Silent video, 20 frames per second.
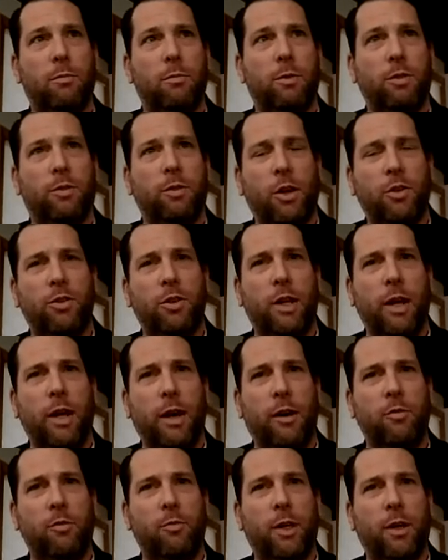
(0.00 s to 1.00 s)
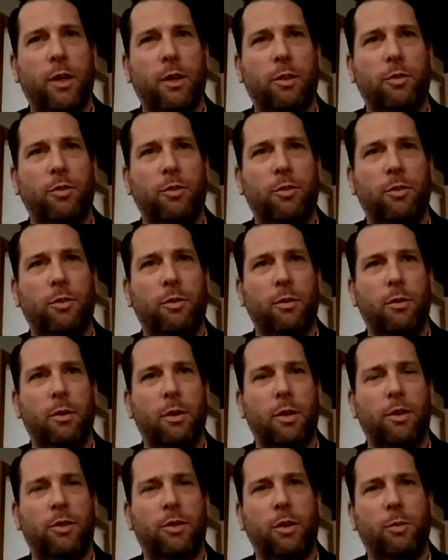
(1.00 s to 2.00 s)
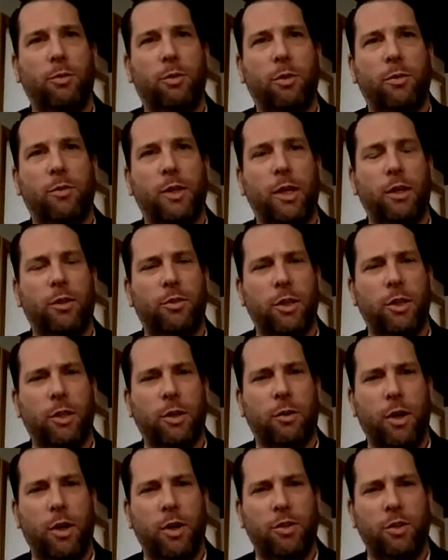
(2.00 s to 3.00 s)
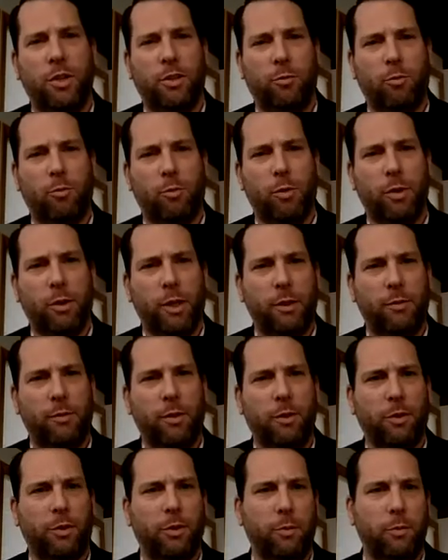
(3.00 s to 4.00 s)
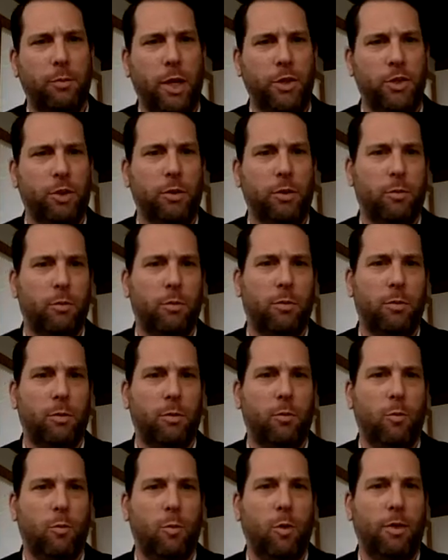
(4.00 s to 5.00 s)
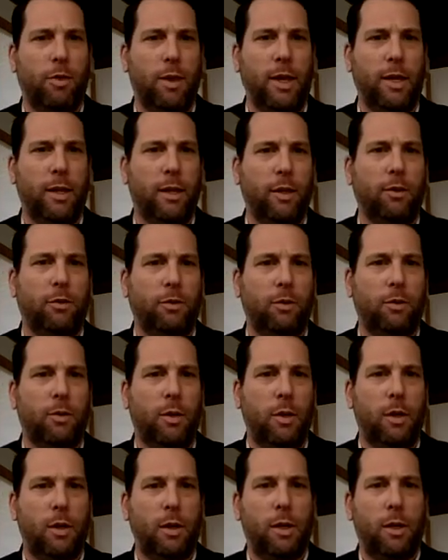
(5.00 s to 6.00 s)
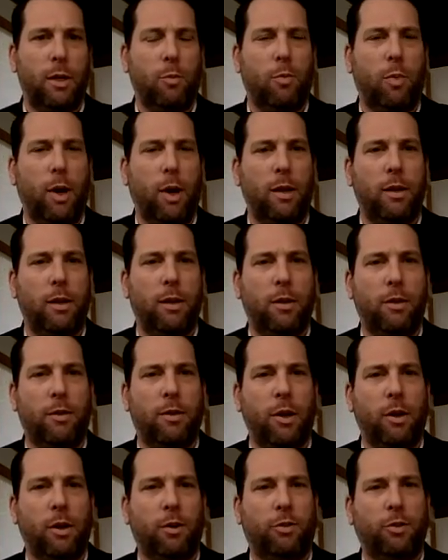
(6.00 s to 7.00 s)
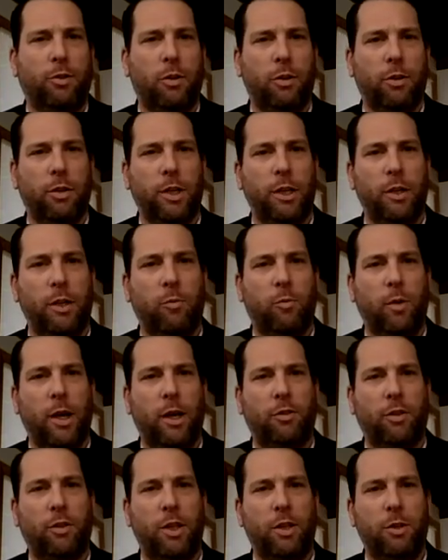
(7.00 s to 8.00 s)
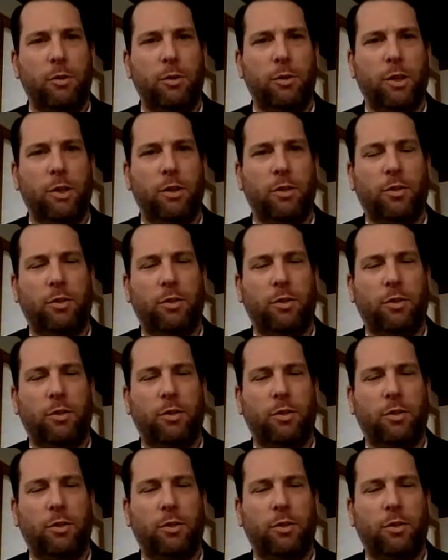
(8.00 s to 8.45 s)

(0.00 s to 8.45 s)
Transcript: discussion to have because in terms of ESG integration, it's really difficult to measure what that is. But there are certainly ways that you can